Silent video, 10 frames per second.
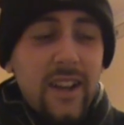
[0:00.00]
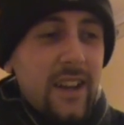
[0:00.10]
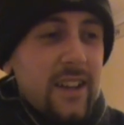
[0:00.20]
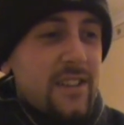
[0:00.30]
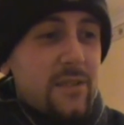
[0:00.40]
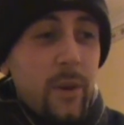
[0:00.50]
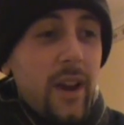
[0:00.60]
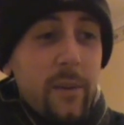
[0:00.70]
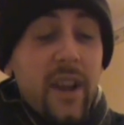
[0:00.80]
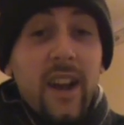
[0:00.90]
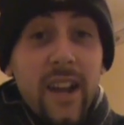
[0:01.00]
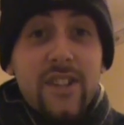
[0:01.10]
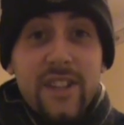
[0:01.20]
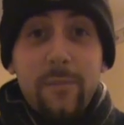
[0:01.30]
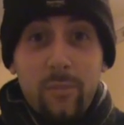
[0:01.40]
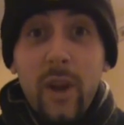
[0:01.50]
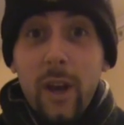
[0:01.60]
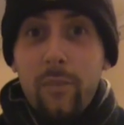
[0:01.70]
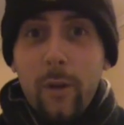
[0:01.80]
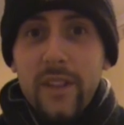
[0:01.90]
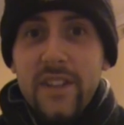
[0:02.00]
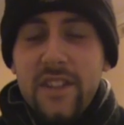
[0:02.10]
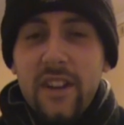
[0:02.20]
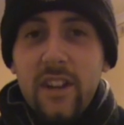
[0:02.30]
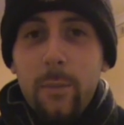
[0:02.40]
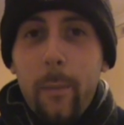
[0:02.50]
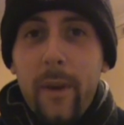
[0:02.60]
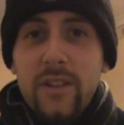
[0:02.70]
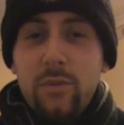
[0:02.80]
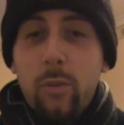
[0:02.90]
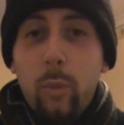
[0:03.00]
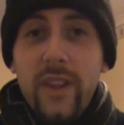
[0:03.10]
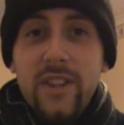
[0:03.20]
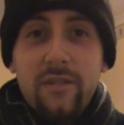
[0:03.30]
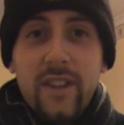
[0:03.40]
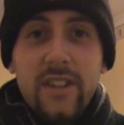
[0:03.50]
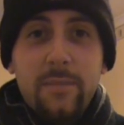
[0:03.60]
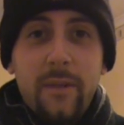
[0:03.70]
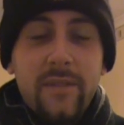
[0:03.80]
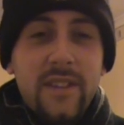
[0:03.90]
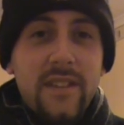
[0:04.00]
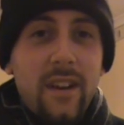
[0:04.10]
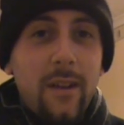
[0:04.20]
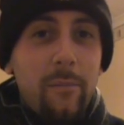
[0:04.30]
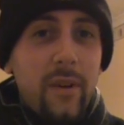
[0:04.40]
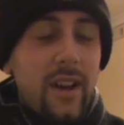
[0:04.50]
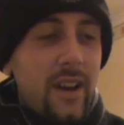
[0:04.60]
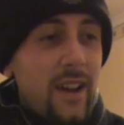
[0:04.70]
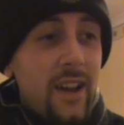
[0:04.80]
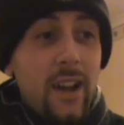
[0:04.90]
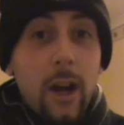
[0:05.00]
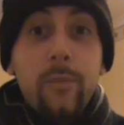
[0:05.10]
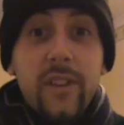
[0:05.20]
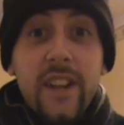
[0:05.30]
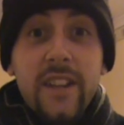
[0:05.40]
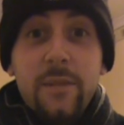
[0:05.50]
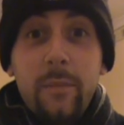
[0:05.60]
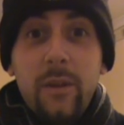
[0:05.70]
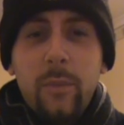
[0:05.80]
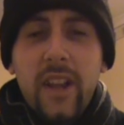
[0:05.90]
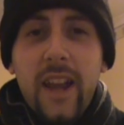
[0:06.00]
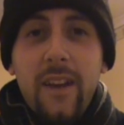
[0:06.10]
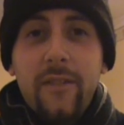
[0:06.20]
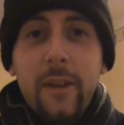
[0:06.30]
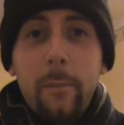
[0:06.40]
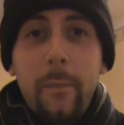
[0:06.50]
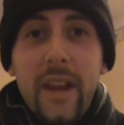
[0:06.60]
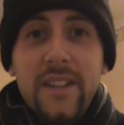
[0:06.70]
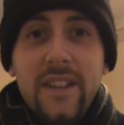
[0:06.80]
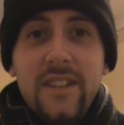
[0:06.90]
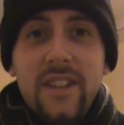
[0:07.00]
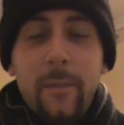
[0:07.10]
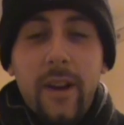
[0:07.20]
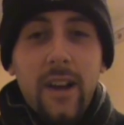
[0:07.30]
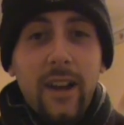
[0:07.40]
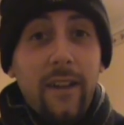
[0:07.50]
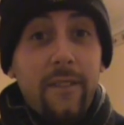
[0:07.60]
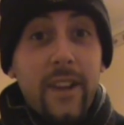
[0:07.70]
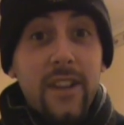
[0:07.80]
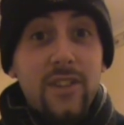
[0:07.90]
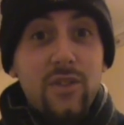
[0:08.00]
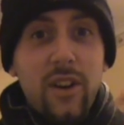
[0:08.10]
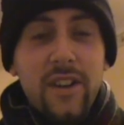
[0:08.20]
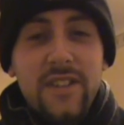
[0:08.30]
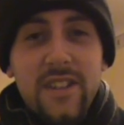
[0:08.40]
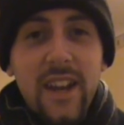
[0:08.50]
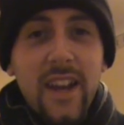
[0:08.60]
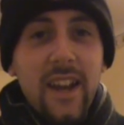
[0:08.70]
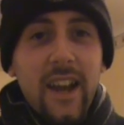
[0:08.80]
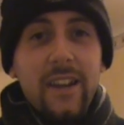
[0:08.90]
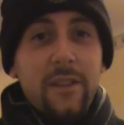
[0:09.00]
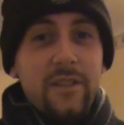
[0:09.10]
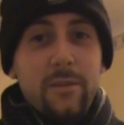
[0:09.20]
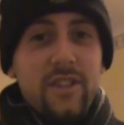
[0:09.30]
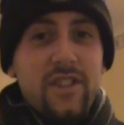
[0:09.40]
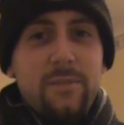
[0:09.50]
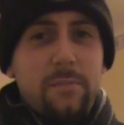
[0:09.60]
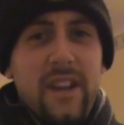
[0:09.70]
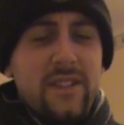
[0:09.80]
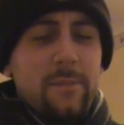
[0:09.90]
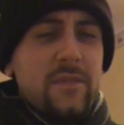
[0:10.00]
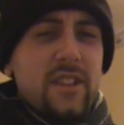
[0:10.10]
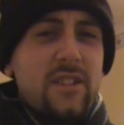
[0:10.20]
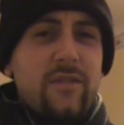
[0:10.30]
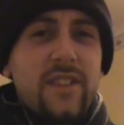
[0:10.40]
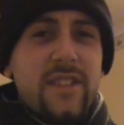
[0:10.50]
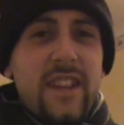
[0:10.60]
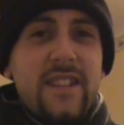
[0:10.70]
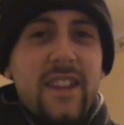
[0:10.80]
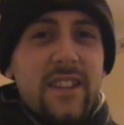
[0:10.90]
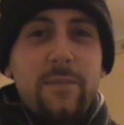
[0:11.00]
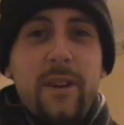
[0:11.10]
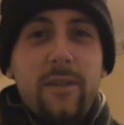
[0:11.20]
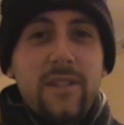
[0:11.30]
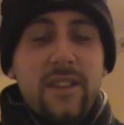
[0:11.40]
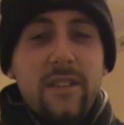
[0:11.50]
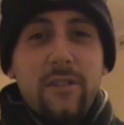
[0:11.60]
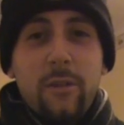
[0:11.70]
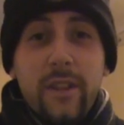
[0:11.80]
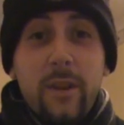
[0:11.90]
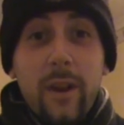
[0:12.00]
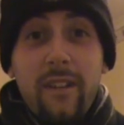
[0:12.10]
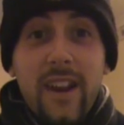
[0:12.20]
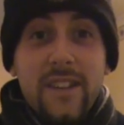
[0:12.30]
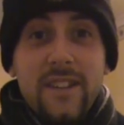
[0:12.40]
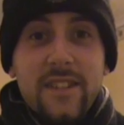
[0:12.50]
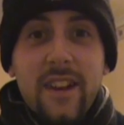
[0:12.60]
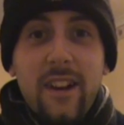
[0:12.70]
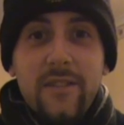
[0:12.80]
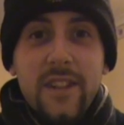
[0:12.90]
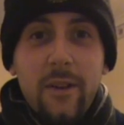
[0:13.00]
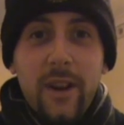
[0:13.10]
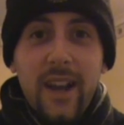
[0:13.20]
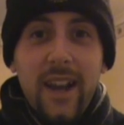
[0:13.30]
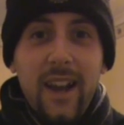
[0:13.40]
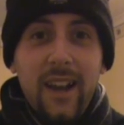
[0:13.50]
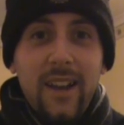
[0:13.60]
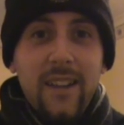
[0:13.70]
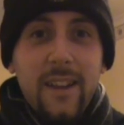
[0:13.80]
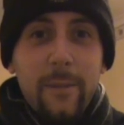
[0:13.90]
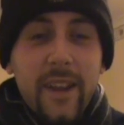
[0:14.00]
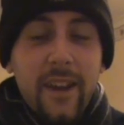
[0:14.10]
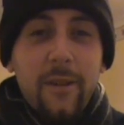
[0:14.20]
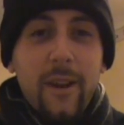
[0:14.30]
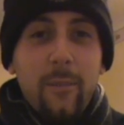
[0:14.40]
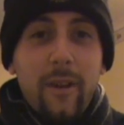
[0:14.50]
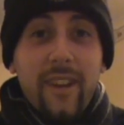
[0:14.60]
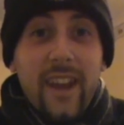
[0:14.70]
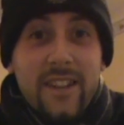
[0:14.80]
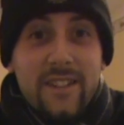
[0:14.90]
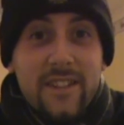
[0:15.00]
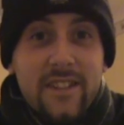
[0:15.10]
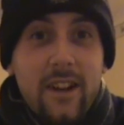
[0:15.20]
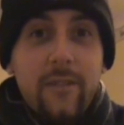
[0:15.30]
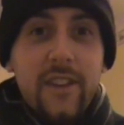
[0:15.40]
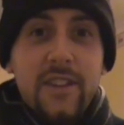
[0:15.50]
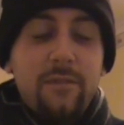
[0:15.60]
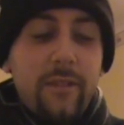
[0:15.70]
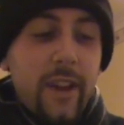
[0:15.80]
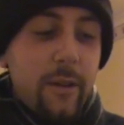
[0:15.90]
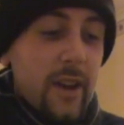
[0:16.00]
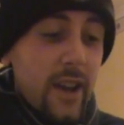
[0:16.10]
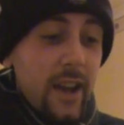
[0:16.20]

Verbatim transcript: I swear, we are actually, we are probably stuck in a perpetual winter at this moment in time, but Hopefully this will mean we'll have an amazing summer, fingers crossed. And also it just adds a touch of aesthetic as well, because I don't normally wear a hat and a scarf, so haha, there we go. I'm wearing a hat and a scarf for this review.